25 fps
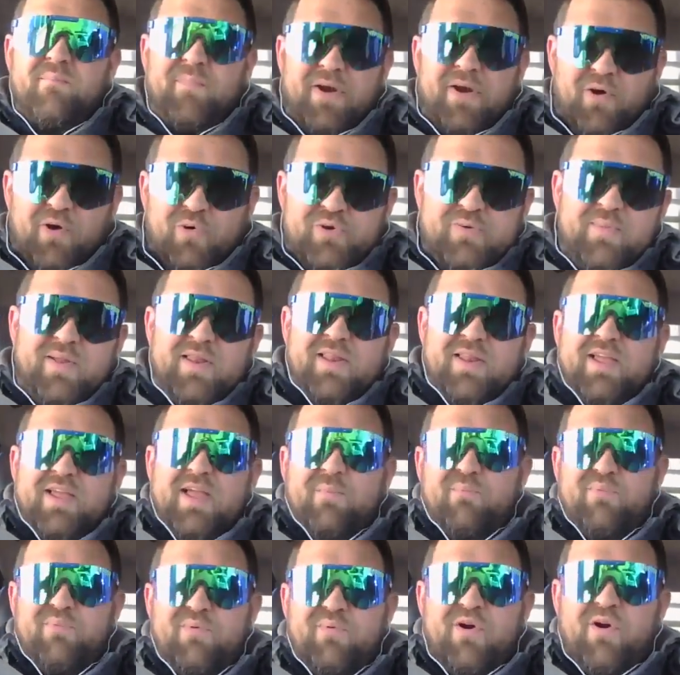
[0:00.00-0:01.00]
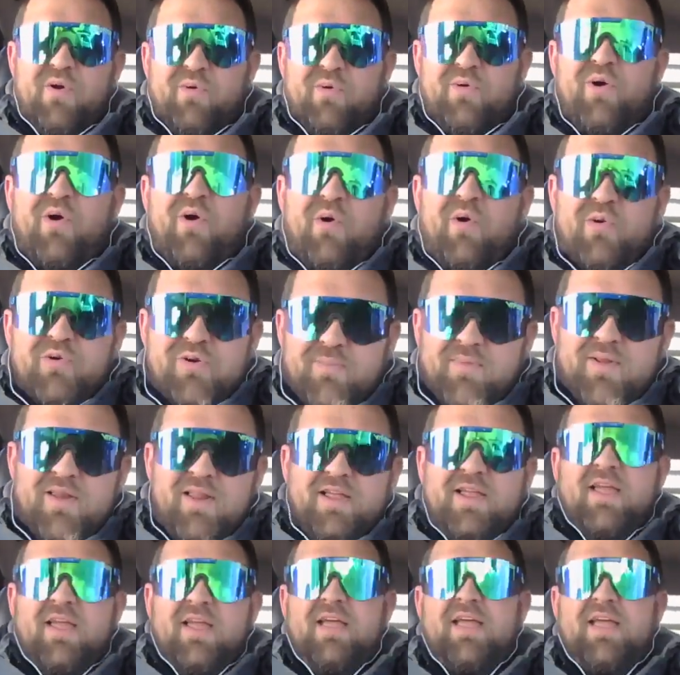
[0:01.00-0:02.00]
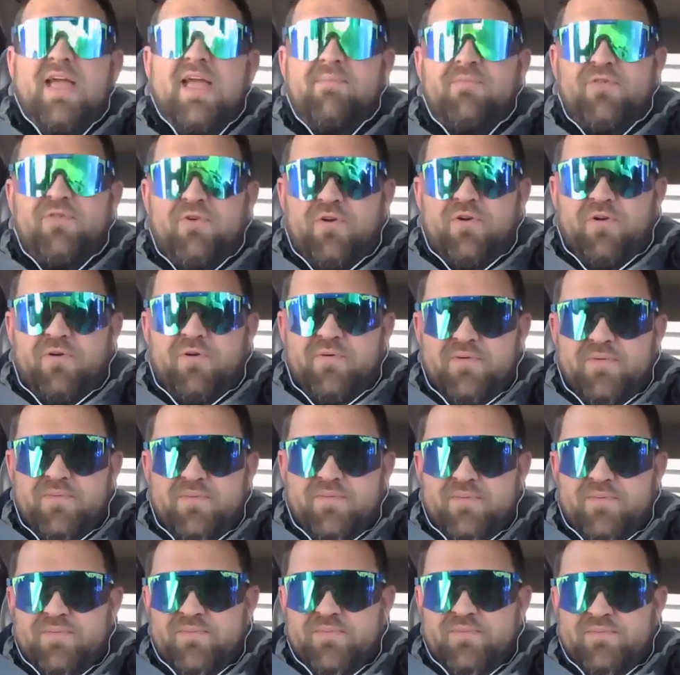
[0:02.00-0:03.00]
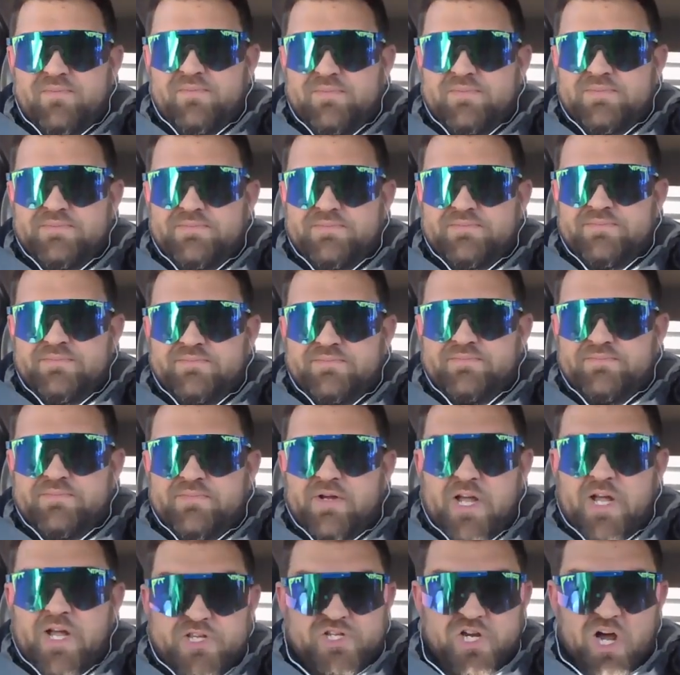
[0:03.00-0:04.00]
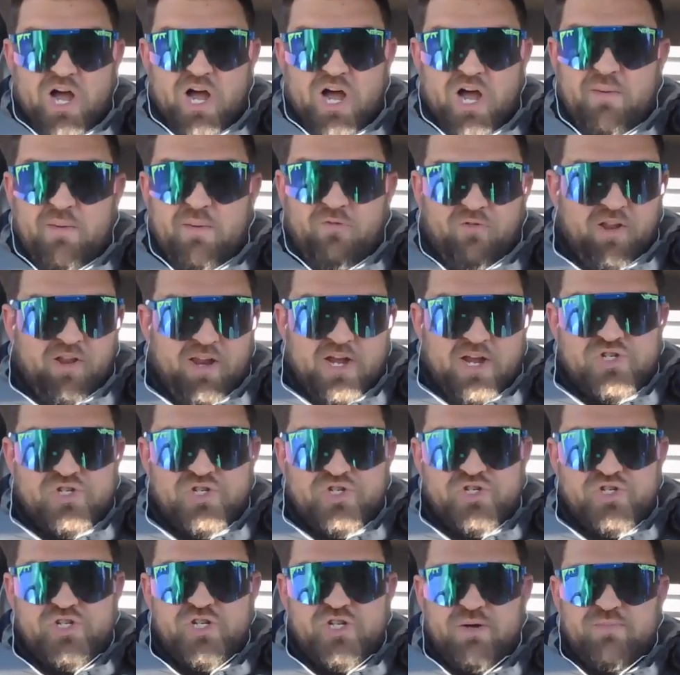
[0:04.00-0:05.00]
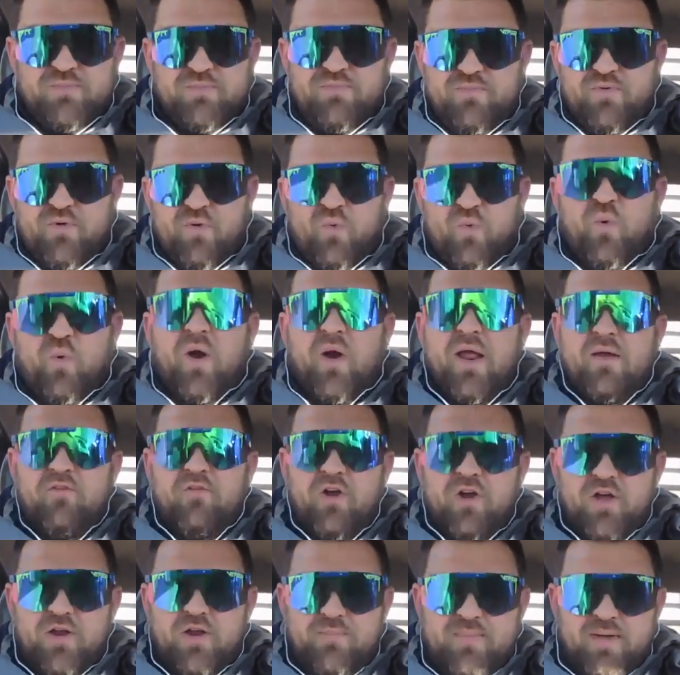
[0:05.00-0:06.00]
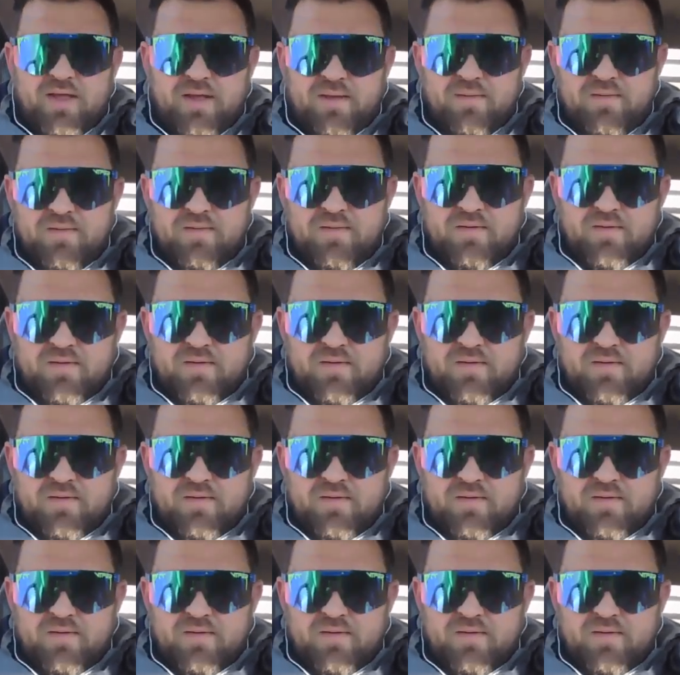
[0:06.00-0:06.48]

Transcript: But ultimately it broke. Ultimately it came through. A job, a relationship, whatever it could be.